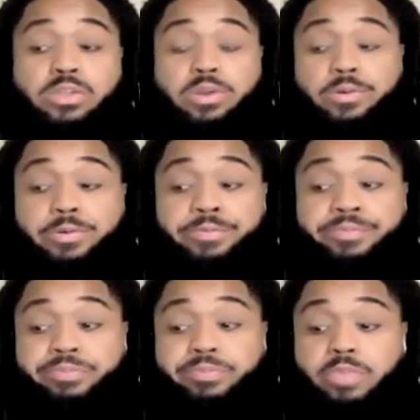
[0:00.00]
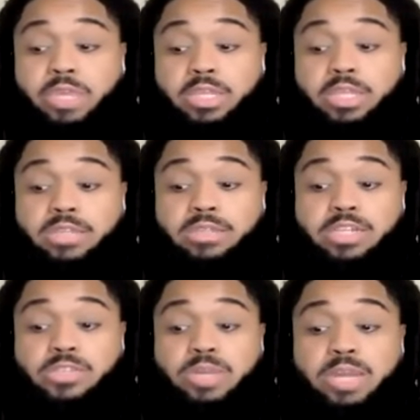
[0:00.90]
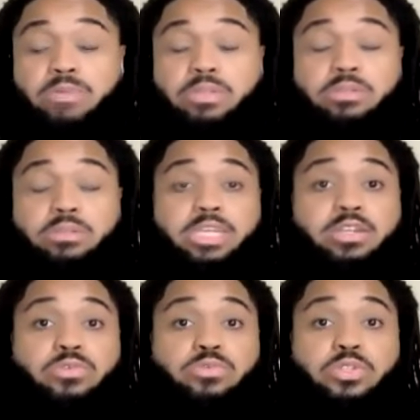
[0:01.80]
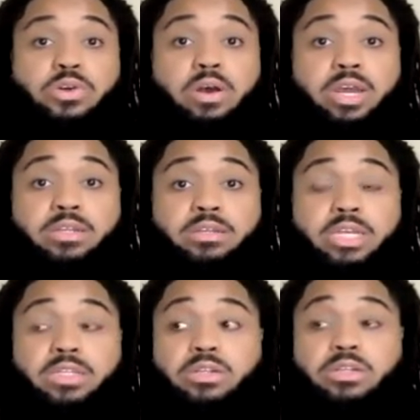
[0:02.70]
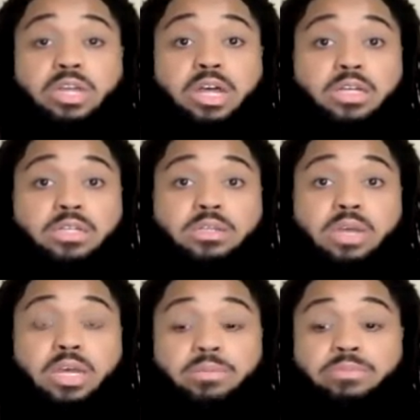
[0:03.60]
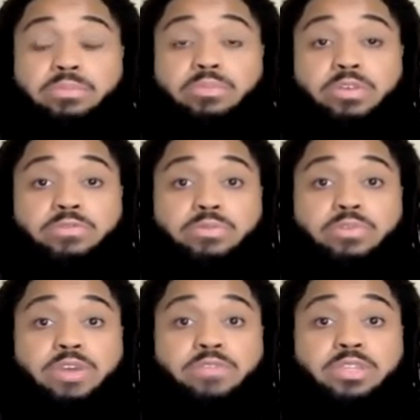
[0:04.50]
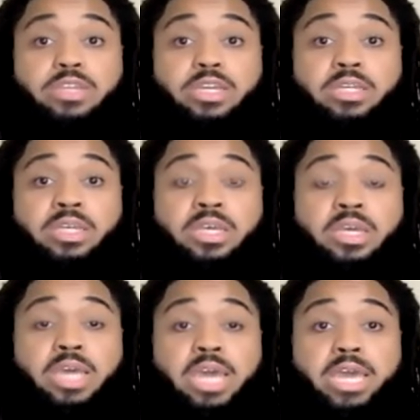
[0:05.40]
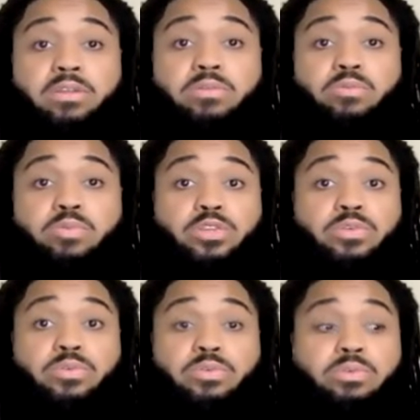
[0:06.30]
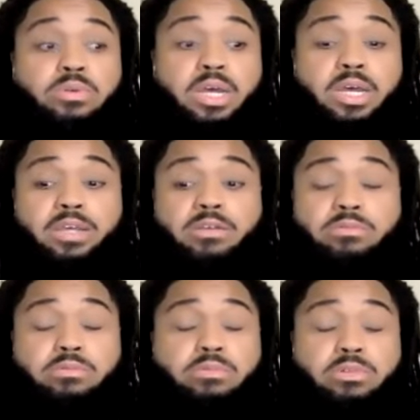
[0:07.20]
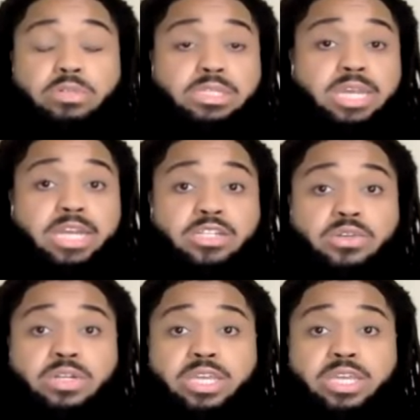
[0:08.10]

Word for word: So yeah, that that's what I would say to you, Star, and, and good luck um, with with everything. And when you, uh, you know, decide